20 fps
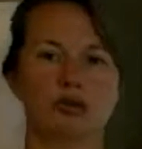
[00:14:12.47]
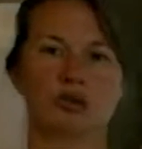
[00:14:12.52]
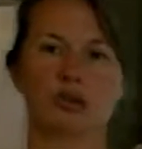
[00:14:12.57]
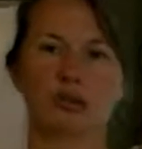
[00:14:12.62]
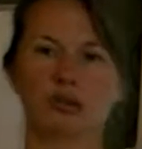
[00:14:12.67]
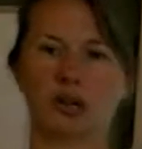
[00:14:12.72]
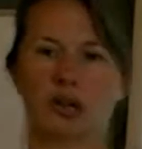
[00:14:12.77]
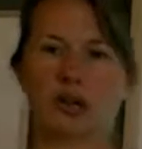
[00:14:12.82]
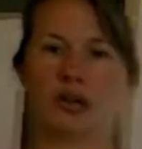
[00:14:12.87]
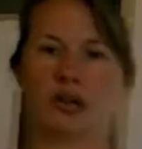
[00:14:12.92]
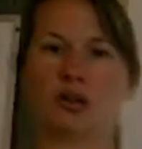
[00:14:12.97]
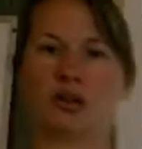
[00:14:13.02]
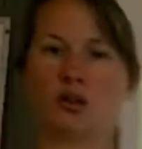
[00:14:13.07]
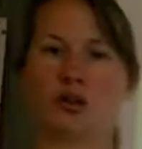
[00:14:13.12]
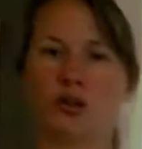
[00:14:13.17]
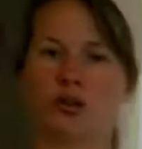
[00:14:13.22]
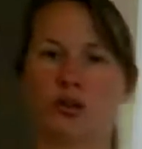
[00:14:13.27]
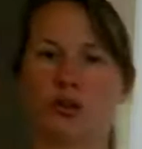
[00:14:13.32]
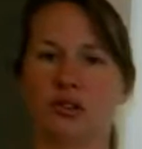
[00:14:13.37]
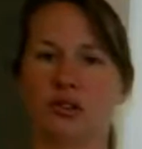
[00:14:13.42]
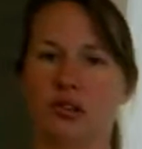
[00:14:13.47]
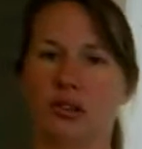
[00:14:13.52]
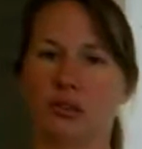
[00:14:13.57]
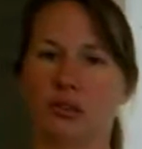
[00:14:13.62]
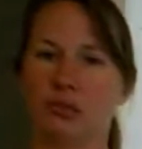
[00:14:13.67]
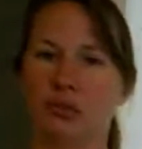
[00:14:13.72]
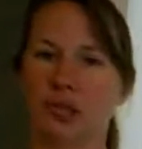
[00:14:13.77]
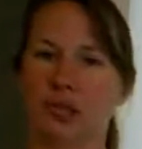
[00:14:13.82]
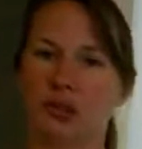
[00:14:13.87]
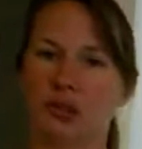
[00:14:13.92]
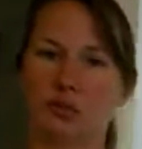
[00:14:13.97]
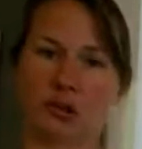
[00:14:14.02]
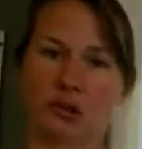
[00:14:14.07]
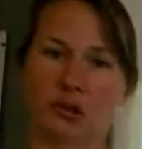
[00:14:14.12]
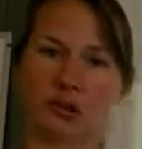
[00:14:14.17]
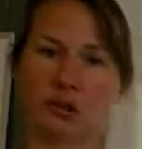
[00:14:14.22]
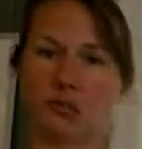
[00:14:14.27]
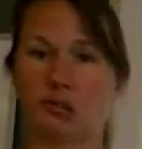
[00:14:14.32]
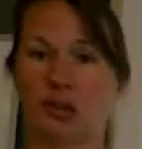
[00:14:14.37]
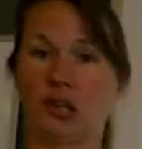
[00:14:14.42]
okay, and a node is a place where
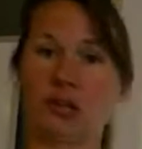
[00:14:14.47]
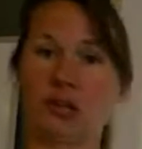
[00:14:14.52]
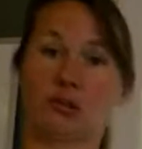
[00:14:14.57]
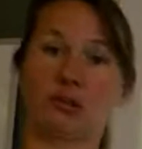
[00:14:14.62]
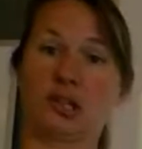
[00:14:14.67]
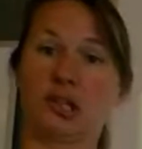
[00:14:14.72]
something comes